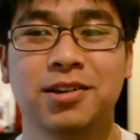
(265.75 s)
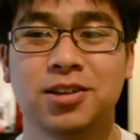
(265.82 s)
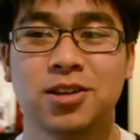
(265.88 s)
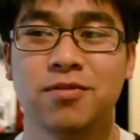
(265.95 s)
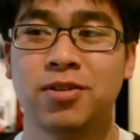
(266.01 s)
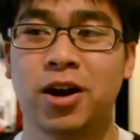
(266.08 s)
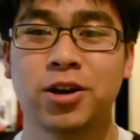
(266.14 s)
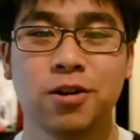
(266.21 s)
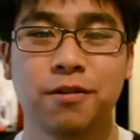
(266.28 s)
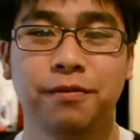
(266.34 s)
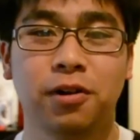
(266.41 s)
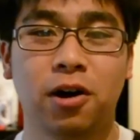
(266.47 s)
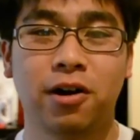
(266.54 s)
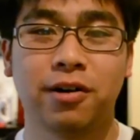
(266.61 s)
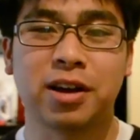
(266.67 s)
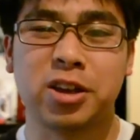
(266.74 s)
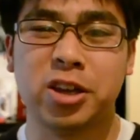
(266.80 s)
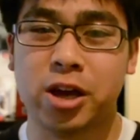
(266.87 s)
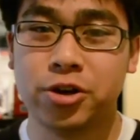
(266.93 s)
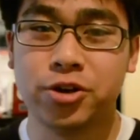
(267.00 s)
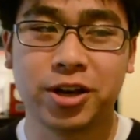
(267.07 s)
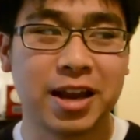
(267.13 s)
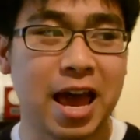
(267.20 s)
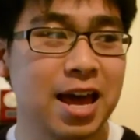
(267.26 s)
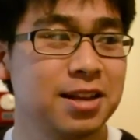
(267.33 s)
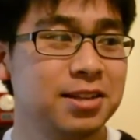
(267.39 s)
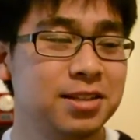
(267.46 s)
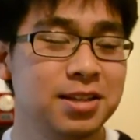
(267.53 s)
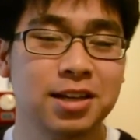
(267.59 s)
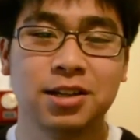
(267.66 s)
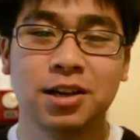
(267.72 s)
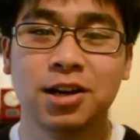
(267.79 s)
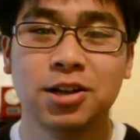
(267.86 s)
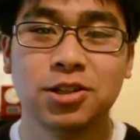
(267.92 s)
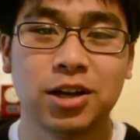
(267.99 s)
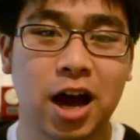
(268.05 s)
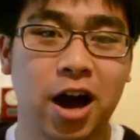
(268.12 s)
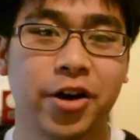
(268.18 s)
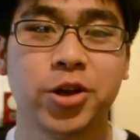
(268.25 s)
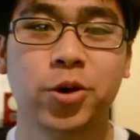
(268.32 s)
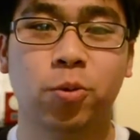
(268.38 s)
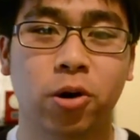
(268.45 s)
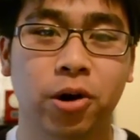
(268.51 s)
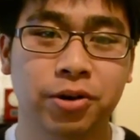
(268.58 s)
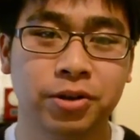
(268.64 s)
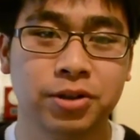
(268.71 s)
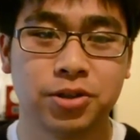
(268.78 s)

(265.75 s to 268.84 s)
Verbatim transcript: You've done your vlog, and you can edit it to how you want.